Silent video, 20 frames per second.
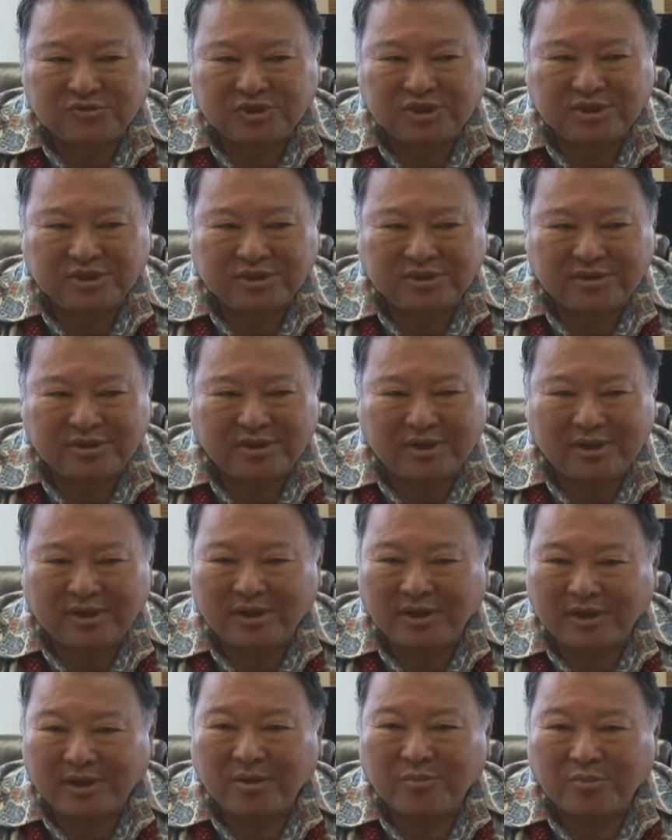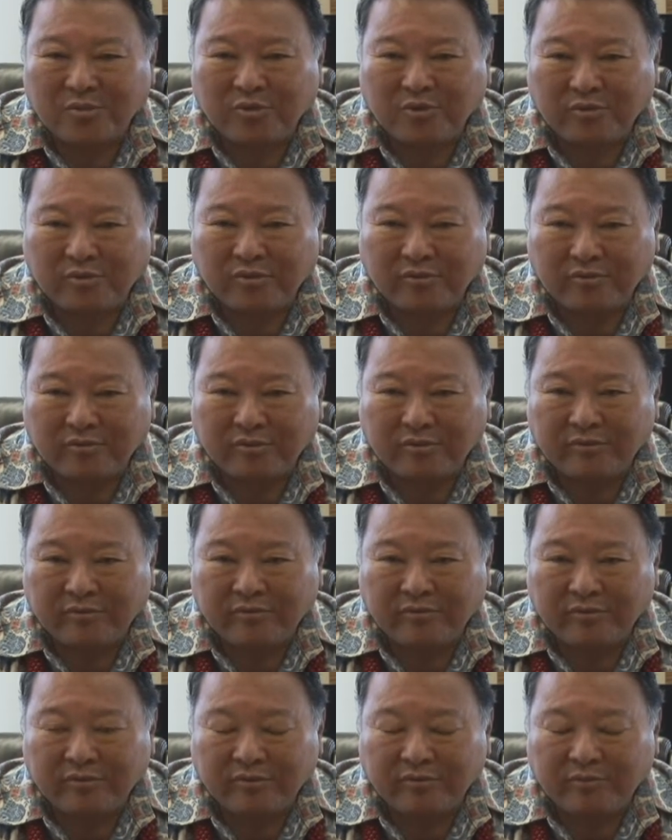just any number
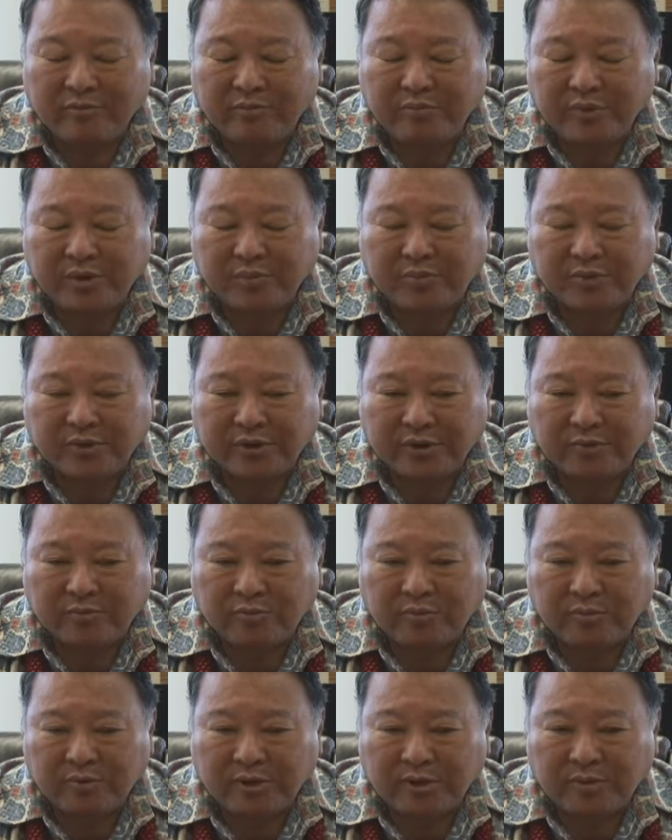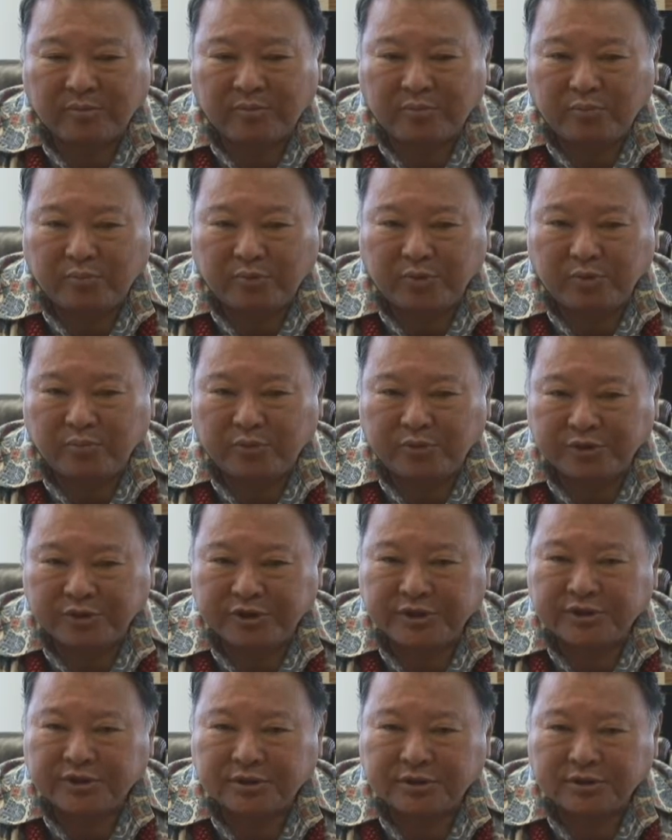of people that were in
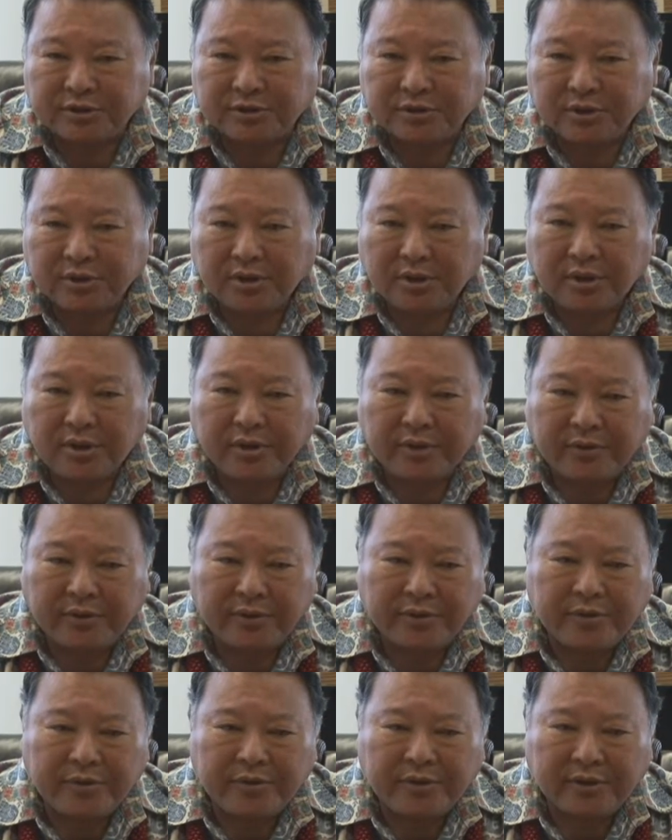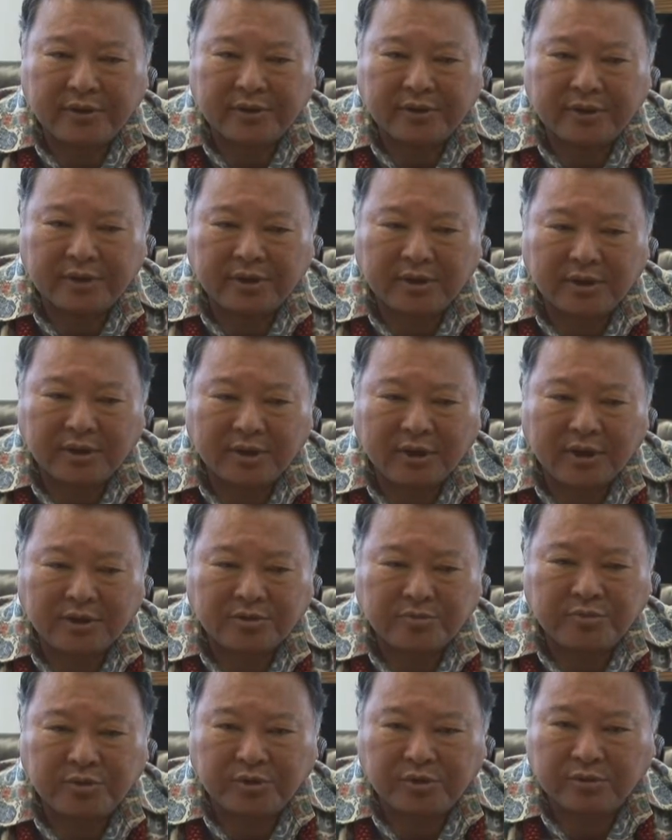positions. The other thing that it
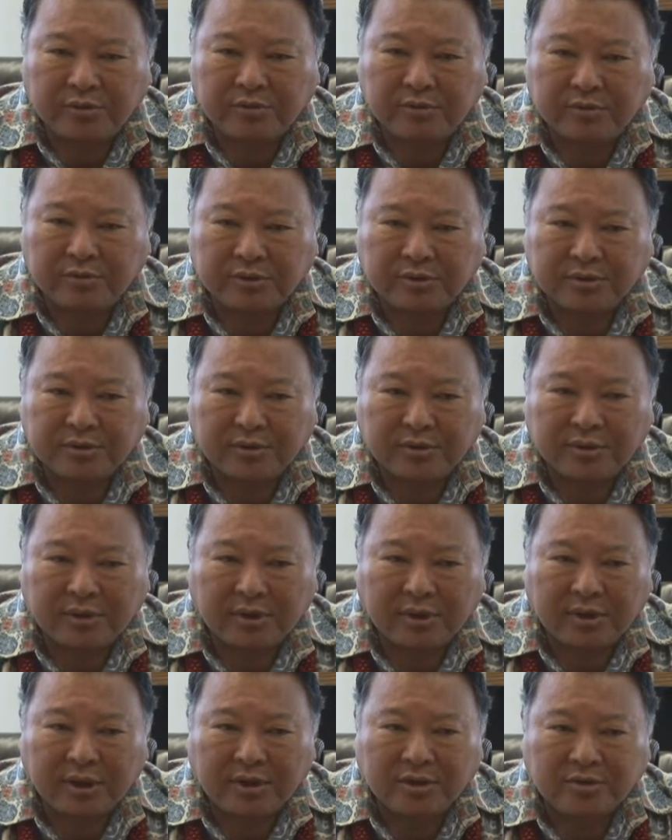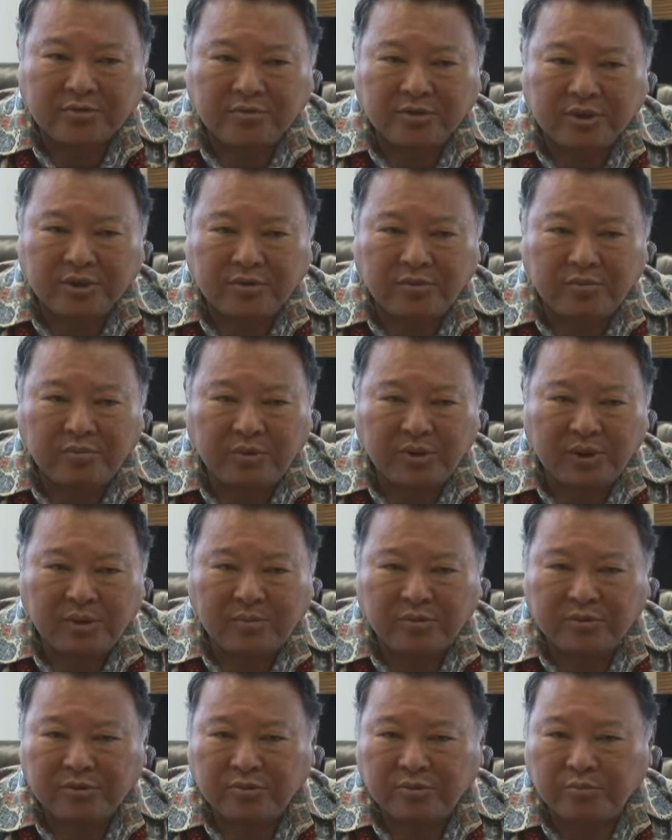allows me to do is it allows me to be
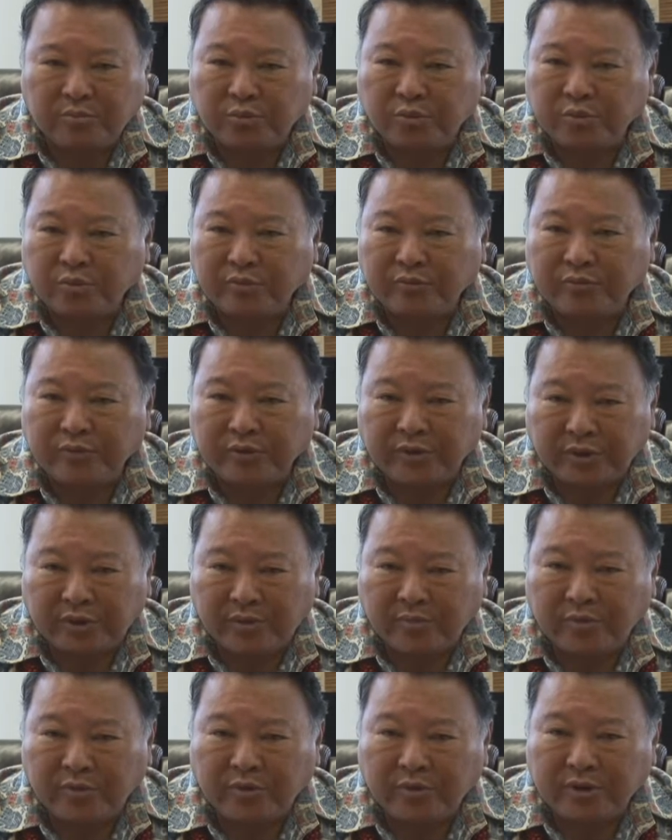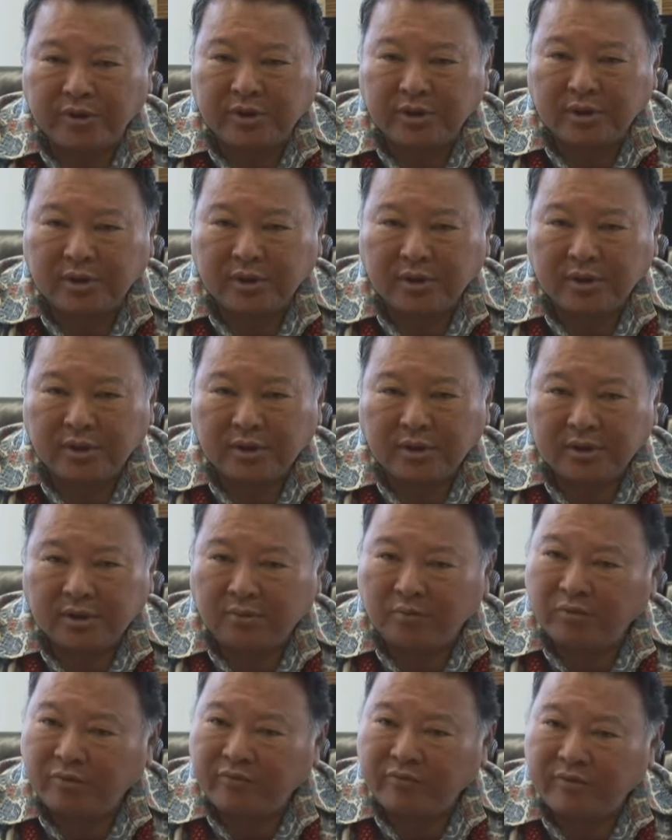able to prove to the community
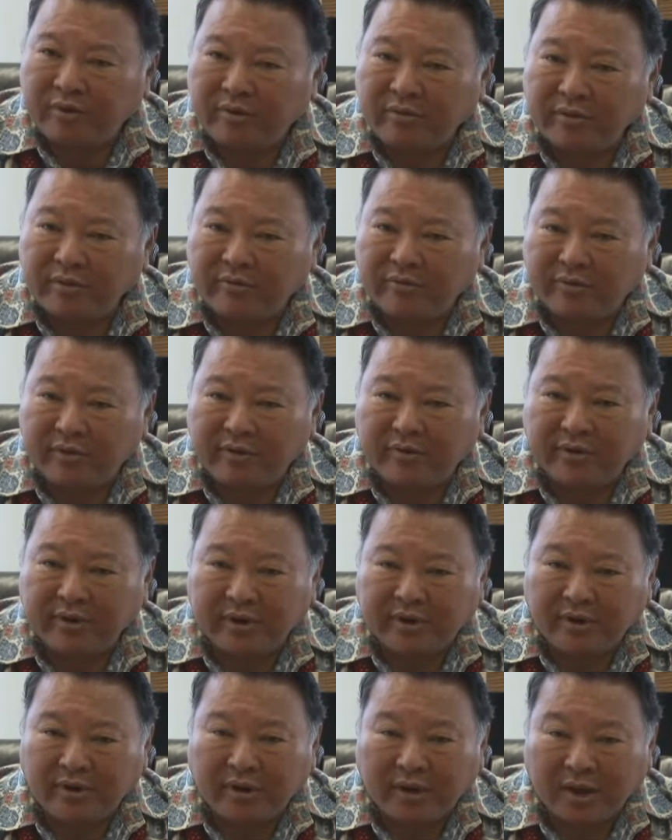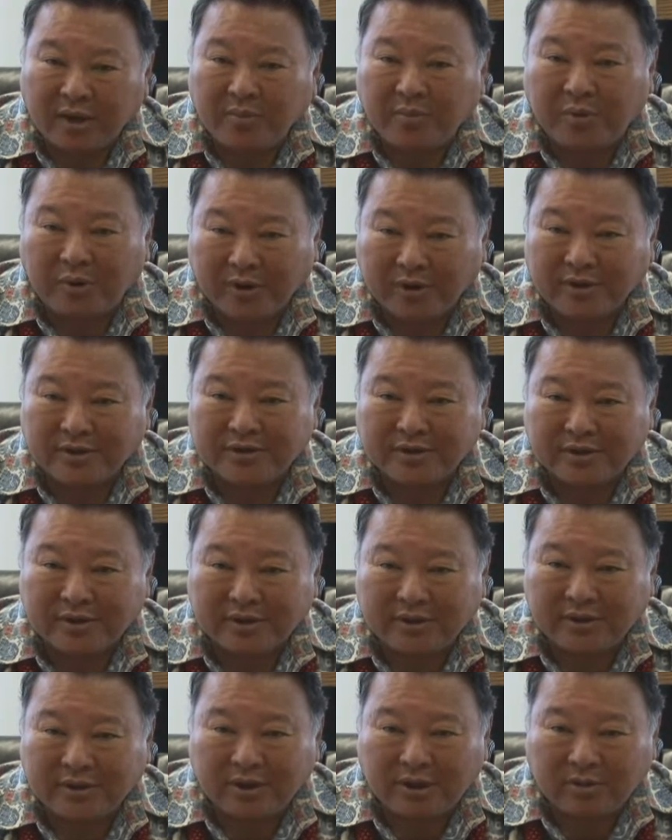that we're very, very
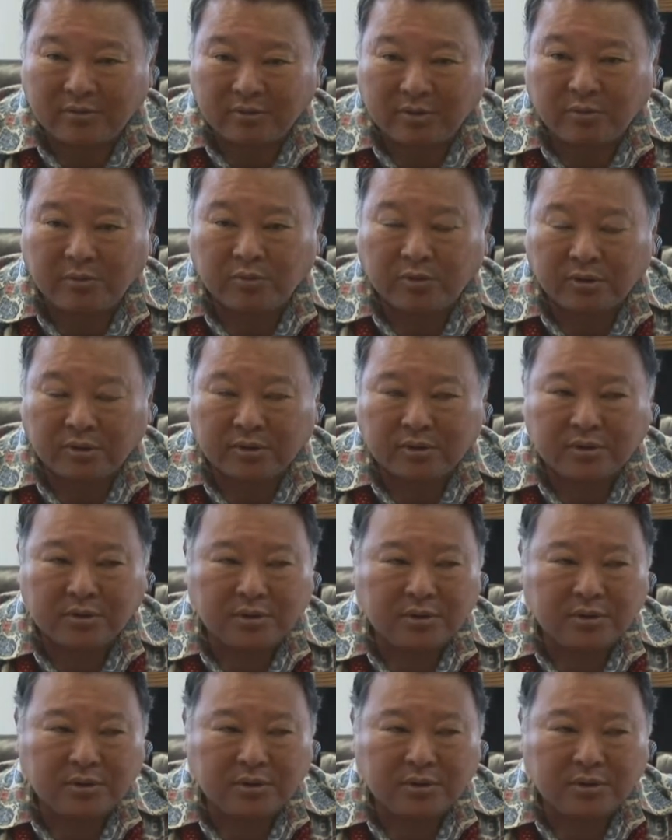nonpartisan in how we work.